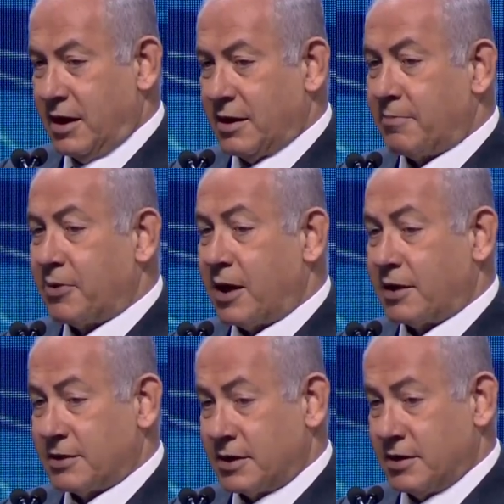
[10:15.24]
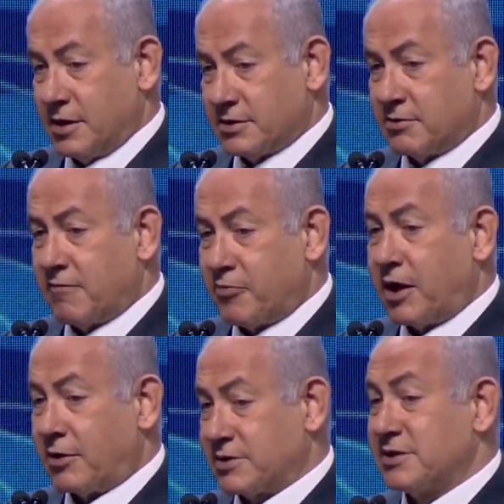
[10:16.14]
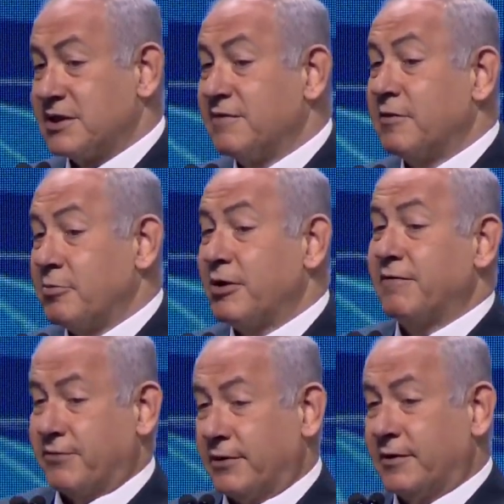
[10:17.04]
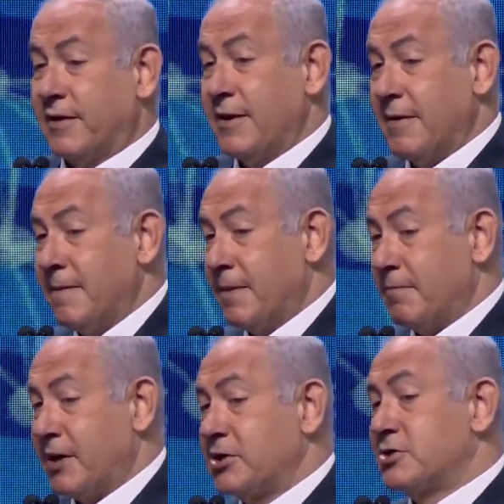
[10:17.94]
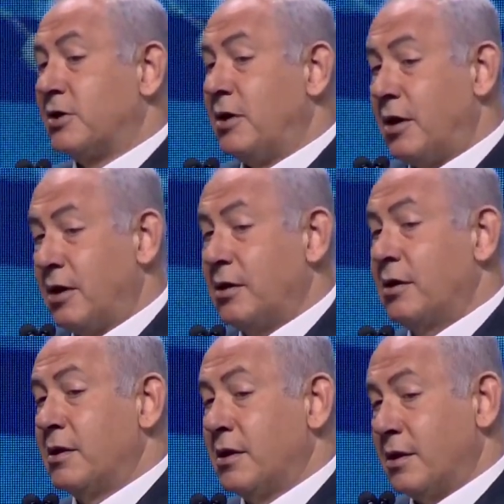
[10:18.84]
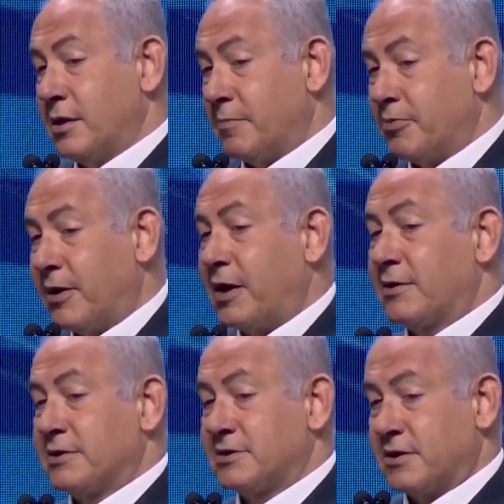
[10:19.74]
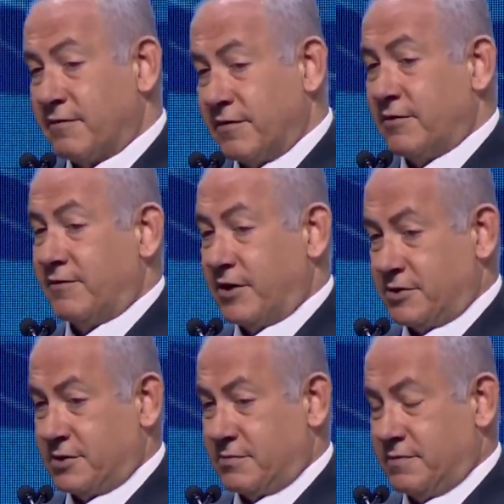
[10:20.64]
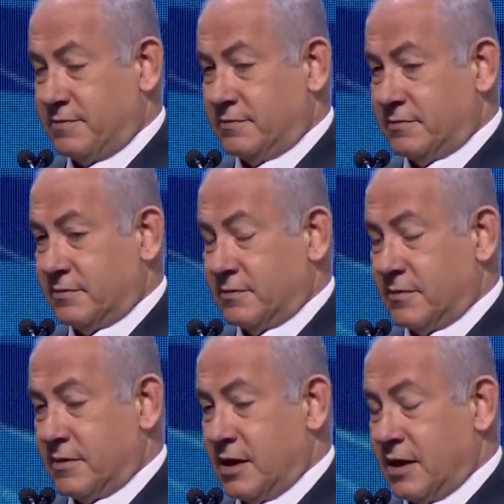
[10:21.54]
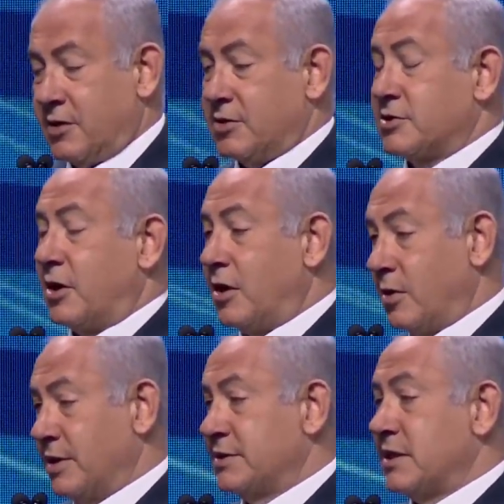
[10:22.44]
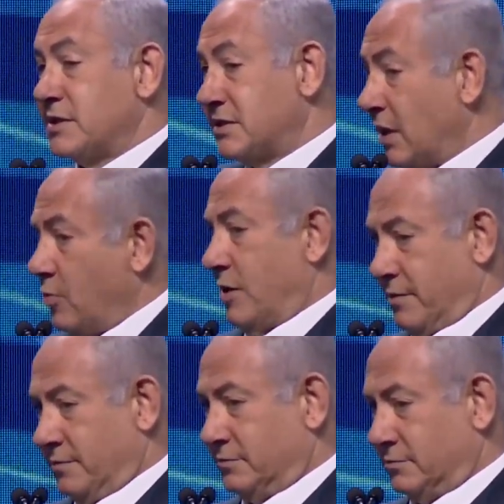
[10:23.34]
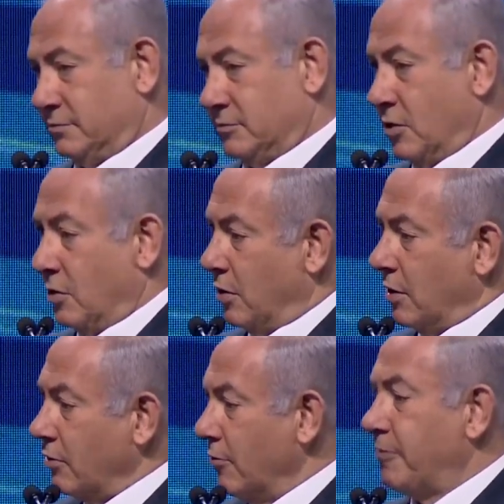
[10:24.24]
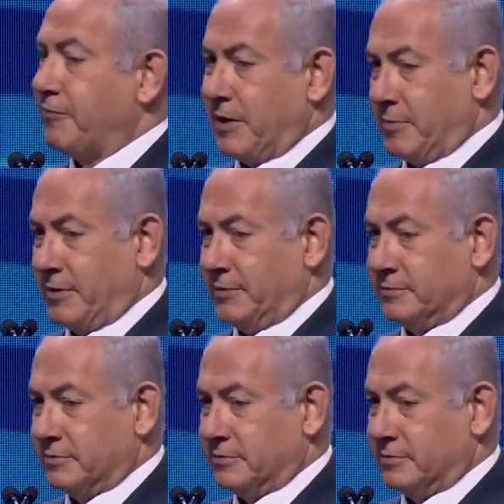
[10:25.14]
and the history of progress is even briefer. But it's all the progress of innovation. There is always someone or a group of people